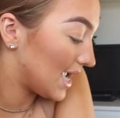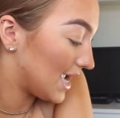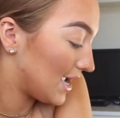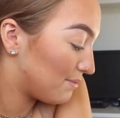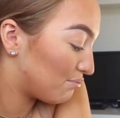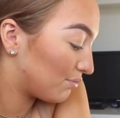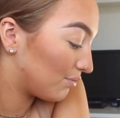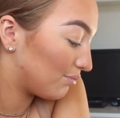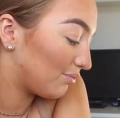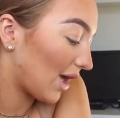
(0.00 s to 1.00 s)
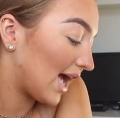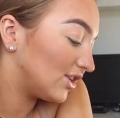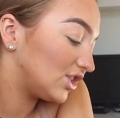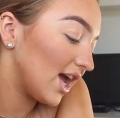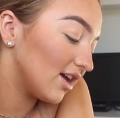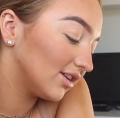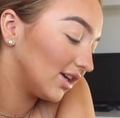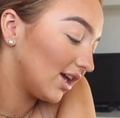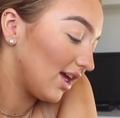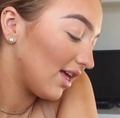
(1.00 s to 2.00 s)
And yeah,
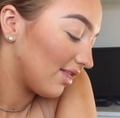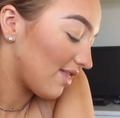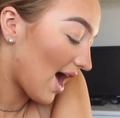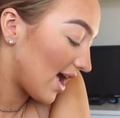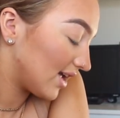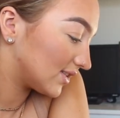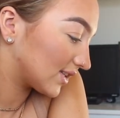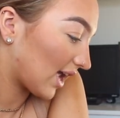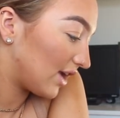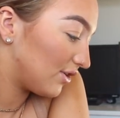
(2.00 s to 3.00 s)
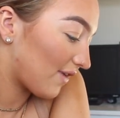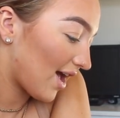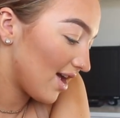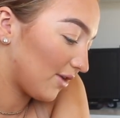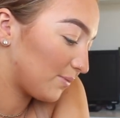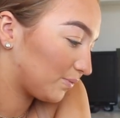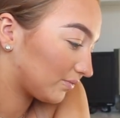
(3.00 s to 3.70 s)
that is kind of it.